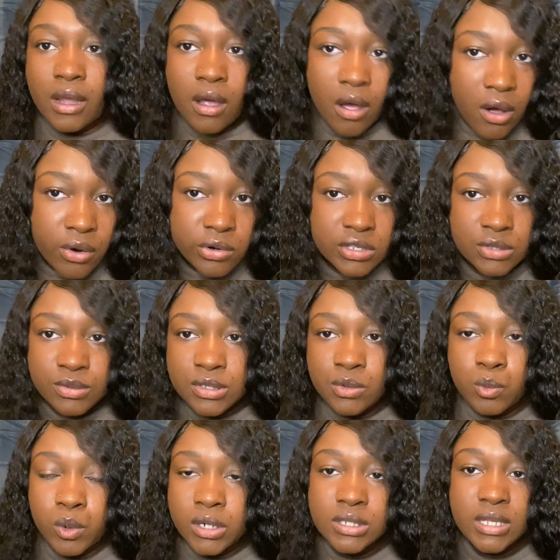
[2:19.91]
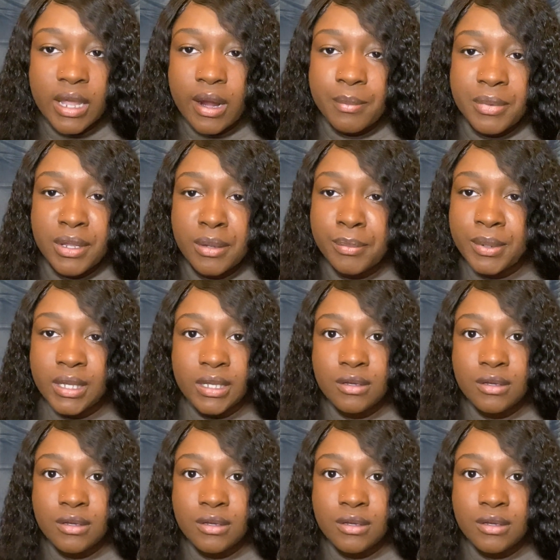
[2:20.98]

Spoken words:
oh, this was the worst Airbnb,